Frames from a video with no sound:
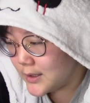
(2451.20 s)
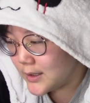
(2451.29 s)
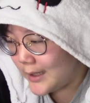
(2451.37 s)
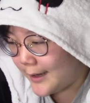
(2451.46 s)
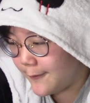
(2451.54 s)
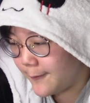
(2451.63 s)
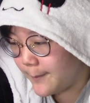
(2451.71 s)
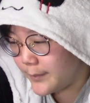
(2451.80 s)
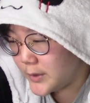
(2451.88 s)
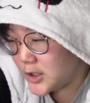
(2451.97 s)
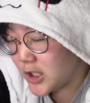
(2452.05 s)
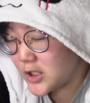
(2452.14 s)
like,
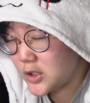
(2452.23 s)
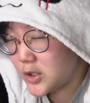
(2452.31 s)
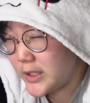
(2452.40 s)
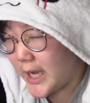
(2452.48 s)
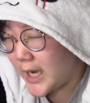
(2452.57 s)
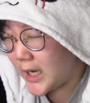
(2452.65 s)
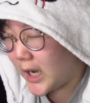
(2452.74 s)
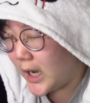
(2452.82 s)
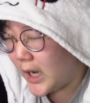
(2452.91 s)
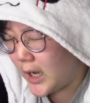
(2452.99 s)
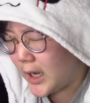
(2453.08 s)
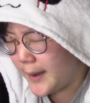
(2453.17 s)
just to get
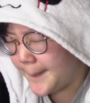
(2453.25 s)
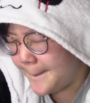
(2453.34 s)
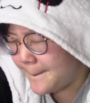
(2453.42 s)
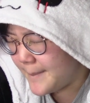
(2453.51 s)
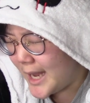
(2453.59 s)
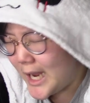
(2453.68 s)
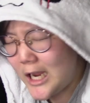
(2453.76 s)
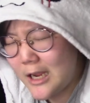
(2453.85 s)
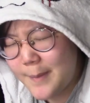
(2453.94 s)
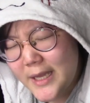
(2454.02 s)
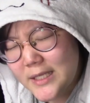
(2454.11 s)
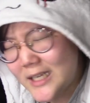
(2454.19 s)

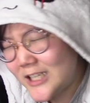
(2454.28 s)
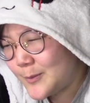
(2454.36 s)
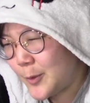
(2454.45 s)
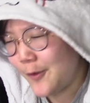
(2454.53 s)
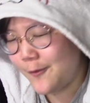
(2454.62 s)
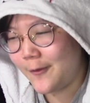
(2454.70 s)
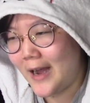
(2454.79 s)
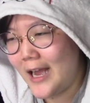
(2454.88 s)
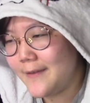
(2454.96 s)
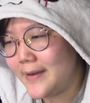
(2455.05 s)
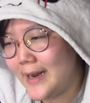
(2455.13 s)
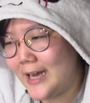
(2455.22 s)
maybe
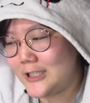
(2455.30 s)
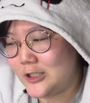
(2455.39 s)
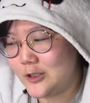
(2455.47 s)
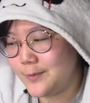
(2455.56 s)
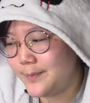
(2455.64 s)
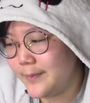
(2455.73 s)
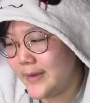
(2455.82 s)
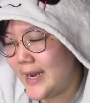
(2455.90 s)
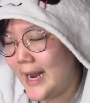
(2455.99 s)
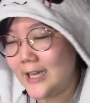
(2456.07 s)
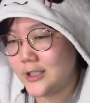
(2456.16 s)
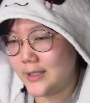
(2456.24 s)
6.5, it has
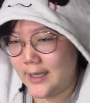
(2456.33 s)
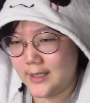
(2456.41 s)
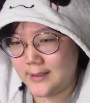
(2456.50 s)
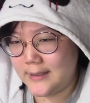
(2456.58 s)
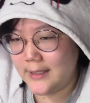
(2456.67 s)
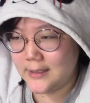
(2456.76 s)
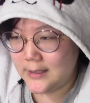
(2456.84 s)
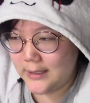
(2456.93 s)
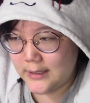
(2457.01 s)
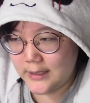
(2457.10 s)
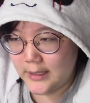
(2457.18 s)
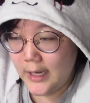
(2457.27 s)
to get a second
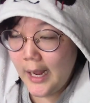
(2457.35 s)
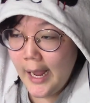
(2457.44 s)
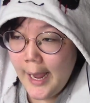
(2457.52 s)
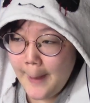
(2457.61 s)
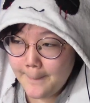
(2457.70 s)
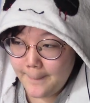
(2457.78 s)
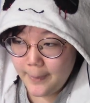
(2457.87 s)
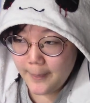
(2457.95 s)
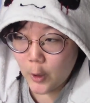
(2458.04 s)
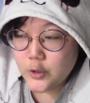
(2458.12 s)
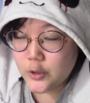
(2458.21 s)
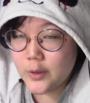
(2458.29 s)
season.
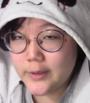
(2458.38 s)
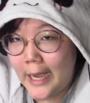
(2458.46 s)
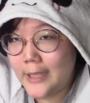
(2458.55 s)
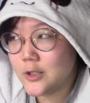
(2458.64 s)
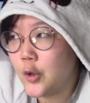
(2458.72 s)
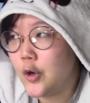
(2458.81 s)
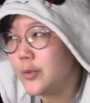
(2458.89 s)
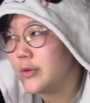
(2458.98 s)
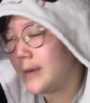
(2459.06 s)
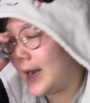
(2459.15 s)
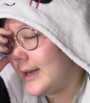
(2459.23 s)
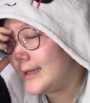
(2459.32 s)
Also, that score
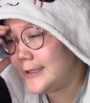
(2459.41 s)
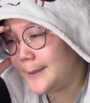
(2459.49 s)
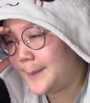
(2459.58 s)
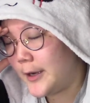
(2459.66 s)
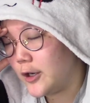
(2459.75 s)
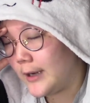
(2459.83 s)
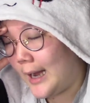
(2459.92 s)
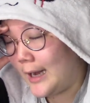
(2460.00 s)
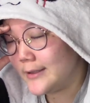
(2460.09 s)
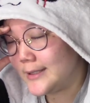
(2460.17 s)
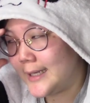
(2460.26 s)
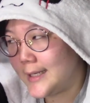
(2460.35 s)
will highly depend on how
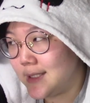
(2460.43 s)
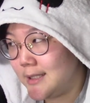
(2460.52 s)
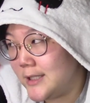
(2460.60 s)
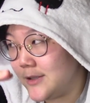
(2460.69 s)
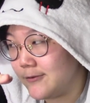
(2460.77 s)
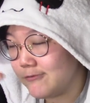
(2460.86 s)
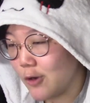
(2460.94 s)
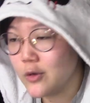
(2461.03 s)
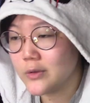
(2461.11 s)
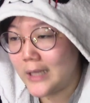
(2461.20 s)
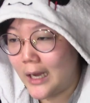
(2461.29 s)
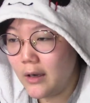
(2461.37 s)
the second season
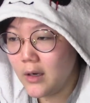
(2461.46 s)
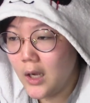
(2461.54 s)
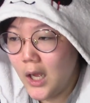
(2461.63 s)
rolls out.